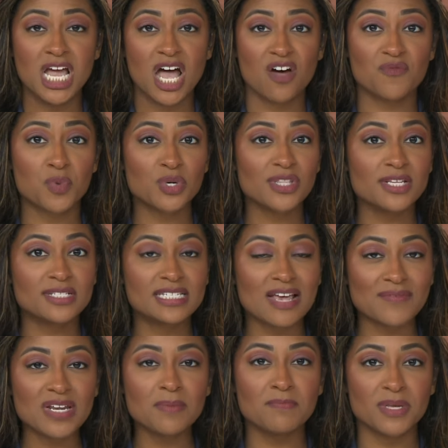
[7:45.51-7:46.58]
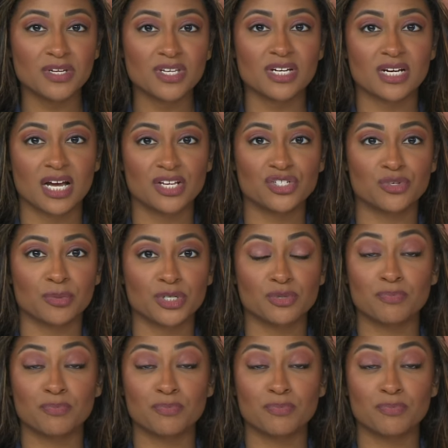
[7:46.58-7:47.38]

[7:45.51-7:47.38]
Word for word: of more than seventy million customers,